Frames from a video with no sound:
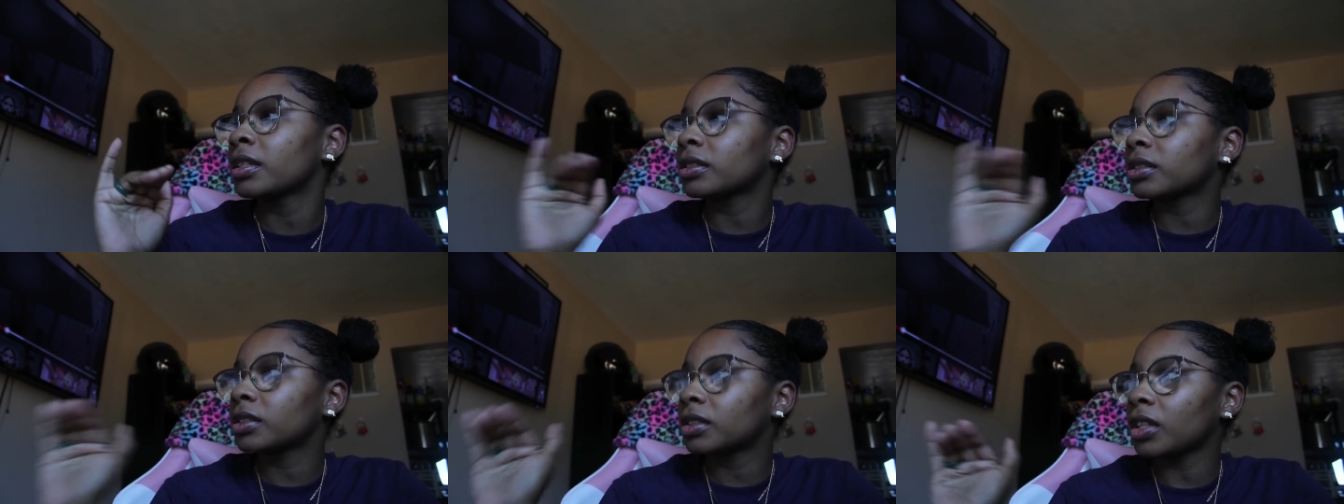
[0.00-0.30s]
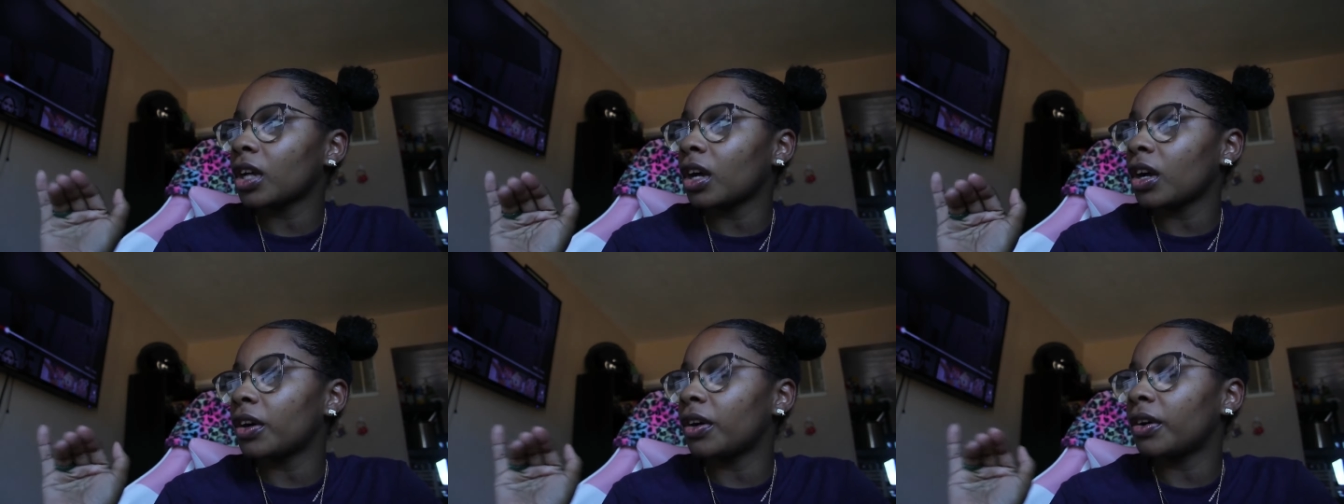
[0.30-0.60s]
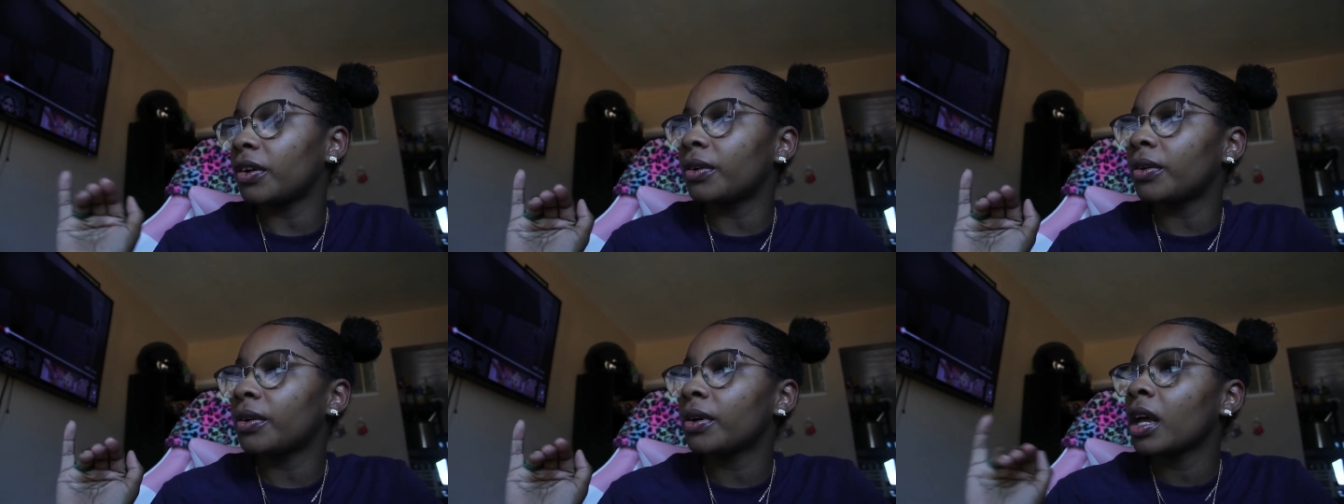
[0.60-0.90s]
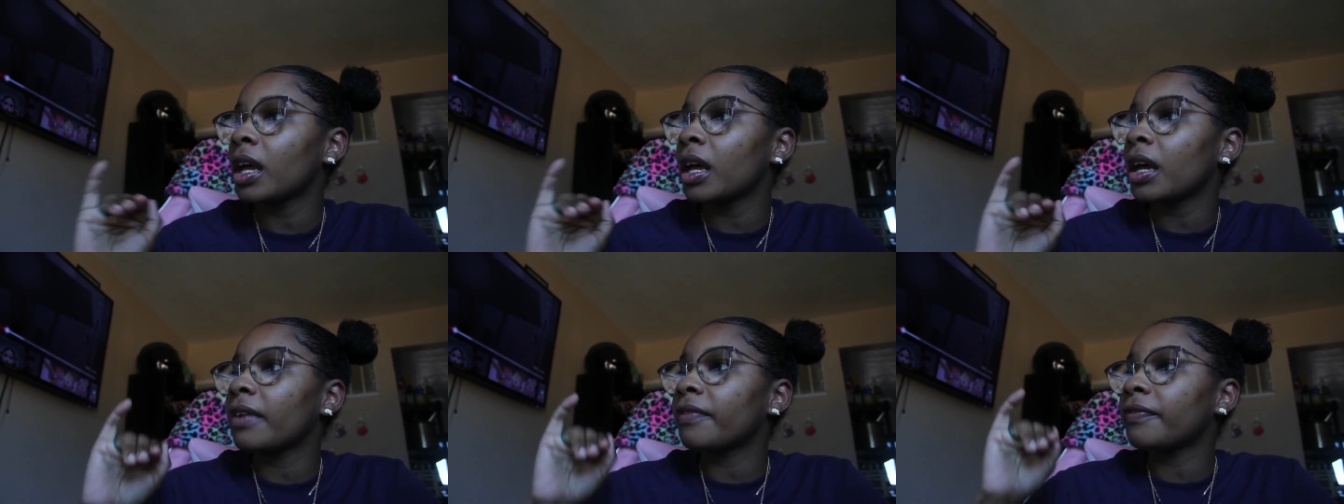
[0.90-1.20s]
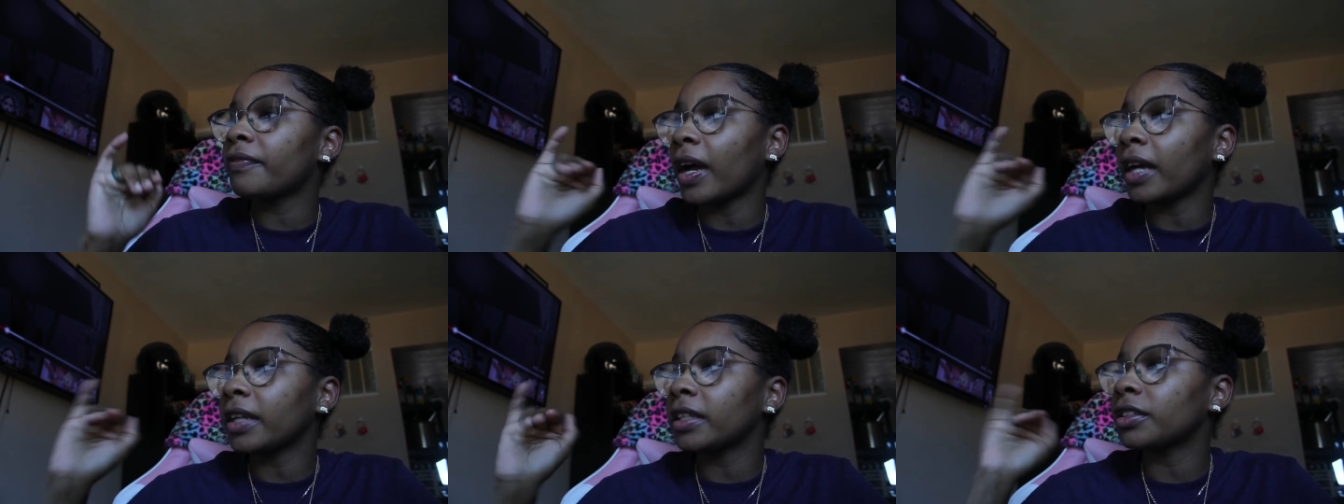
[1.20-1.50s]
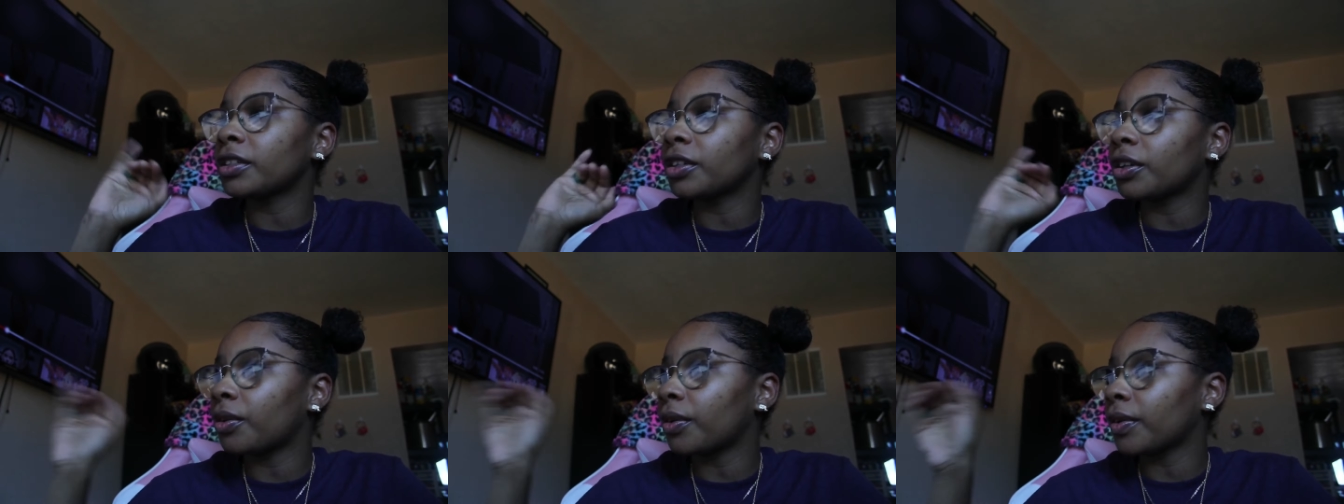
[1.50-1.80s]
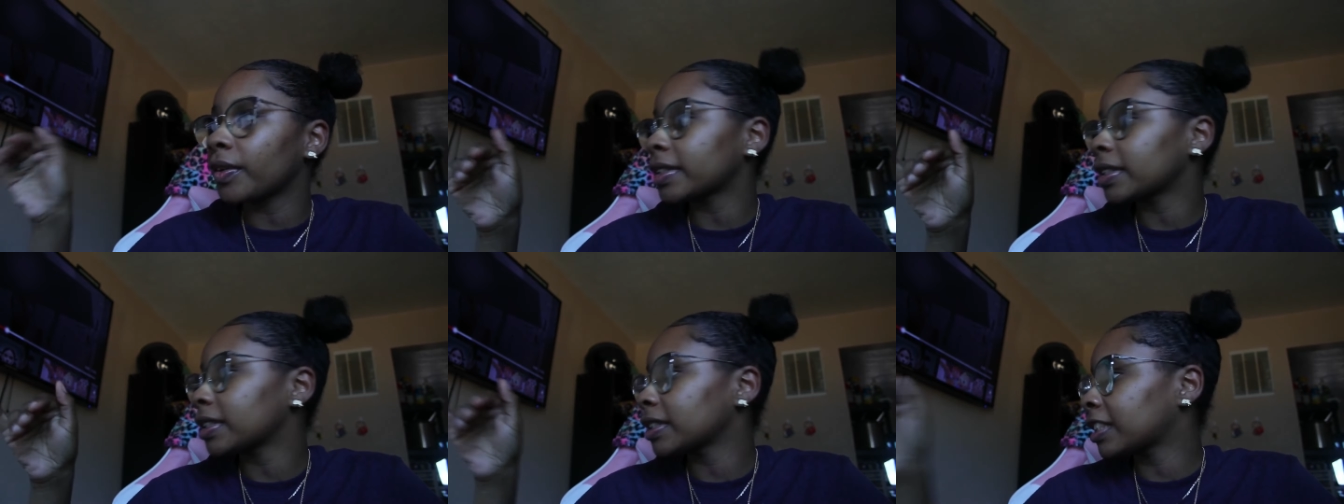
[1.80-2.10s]
so finding the
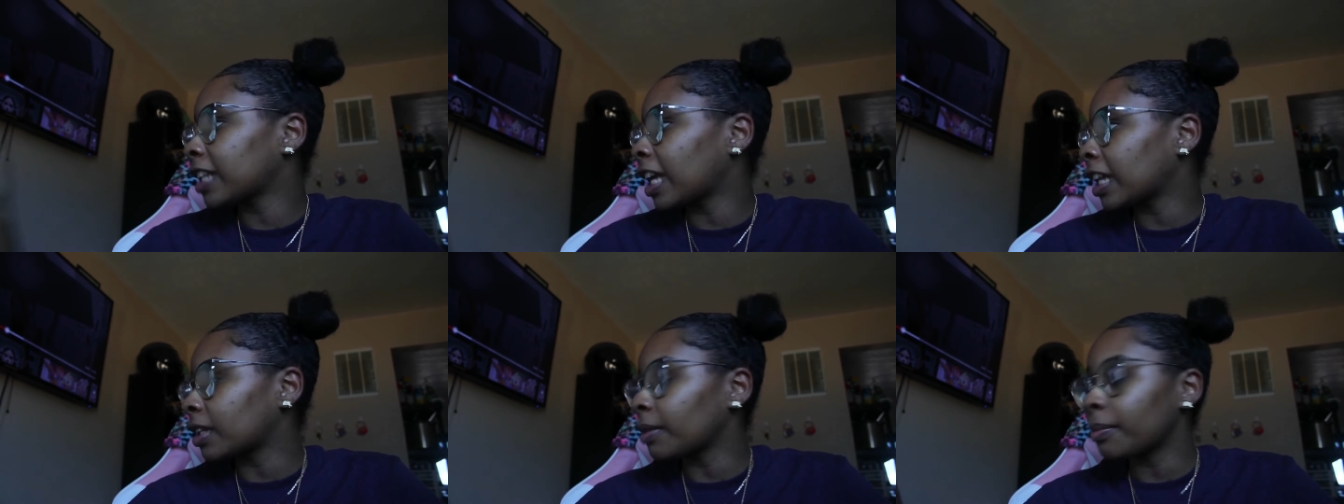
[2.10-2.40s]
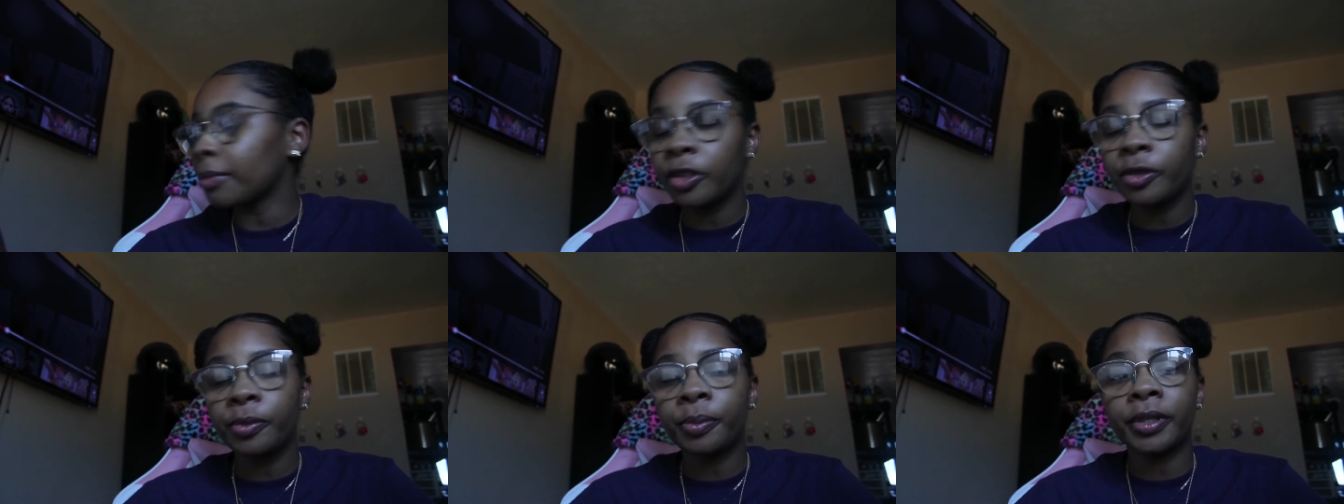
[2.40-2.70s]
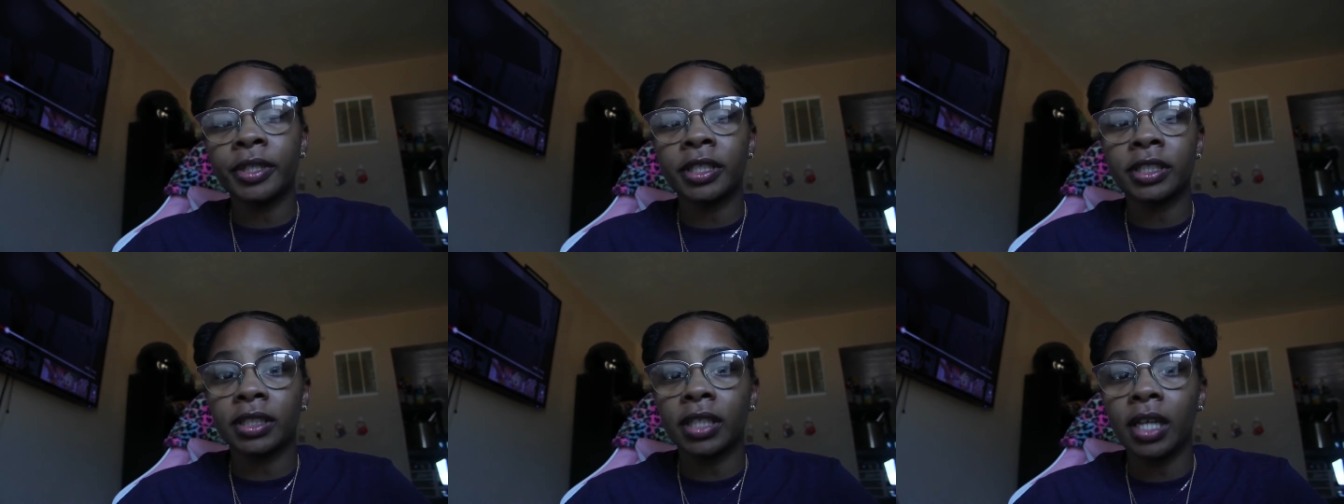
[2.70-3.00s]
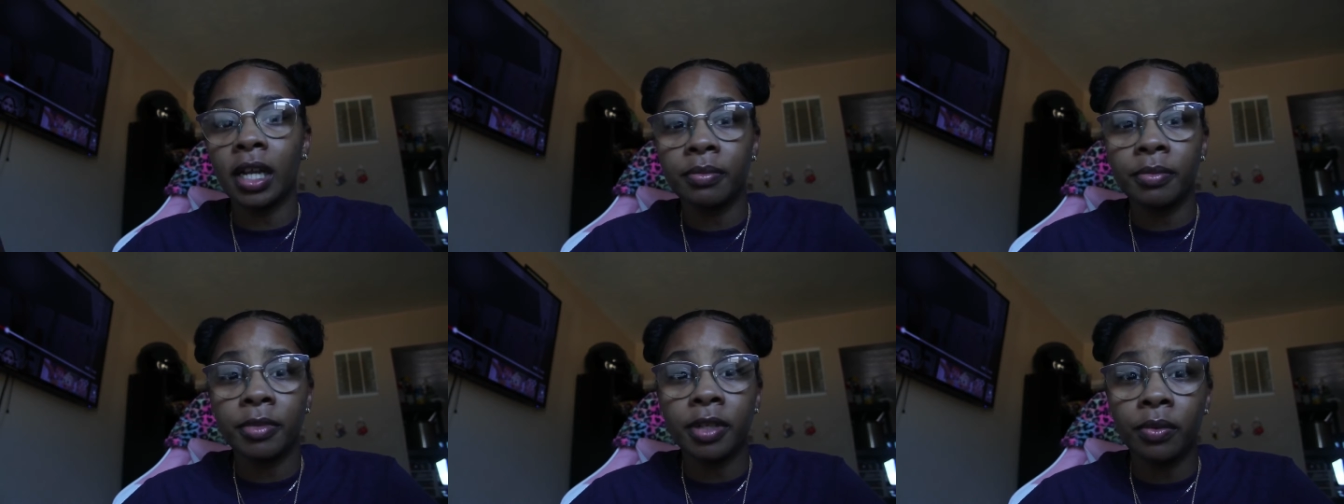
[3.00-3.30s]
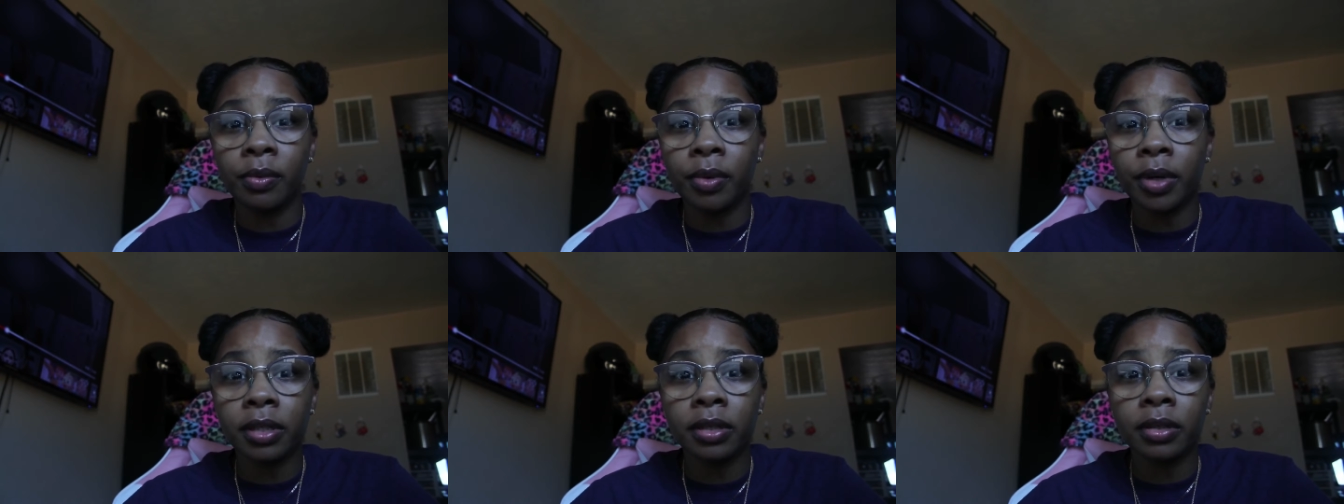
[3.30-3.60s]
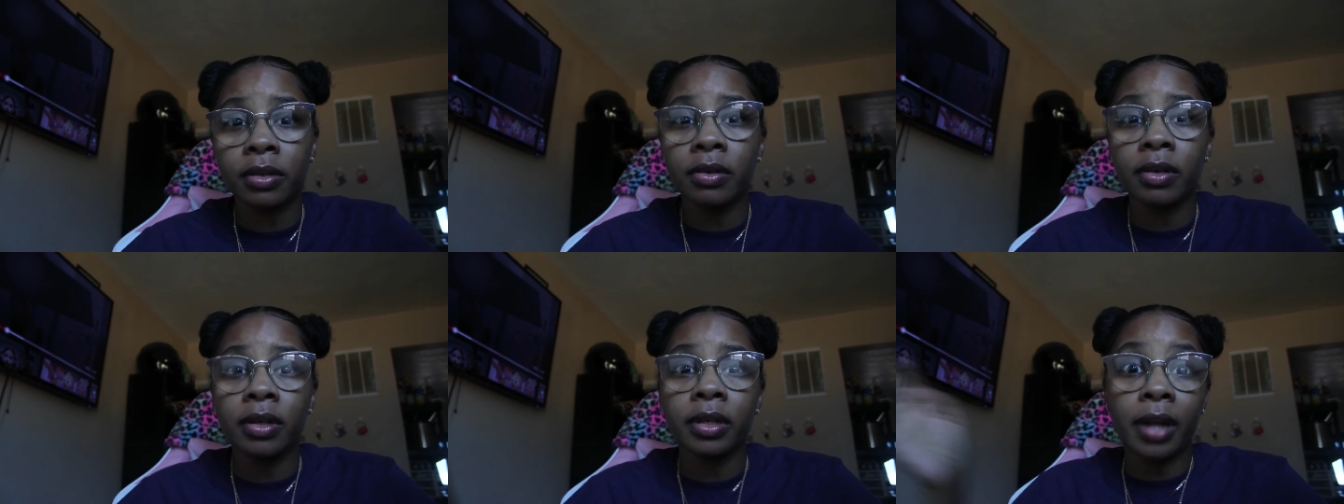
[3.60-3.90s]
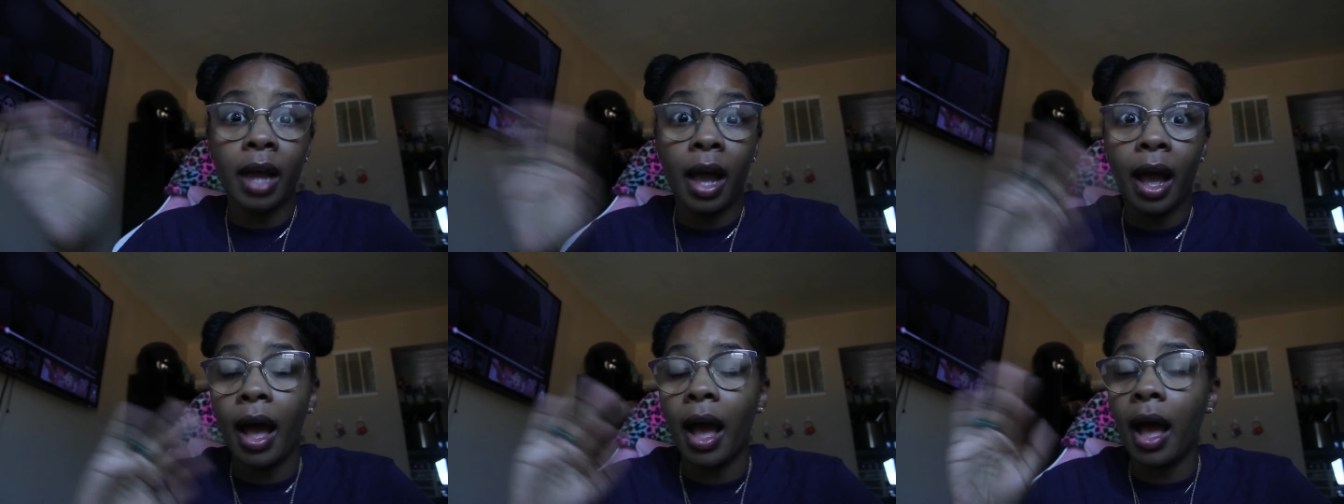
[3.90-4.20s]
courses that the blueprint is telling me to work on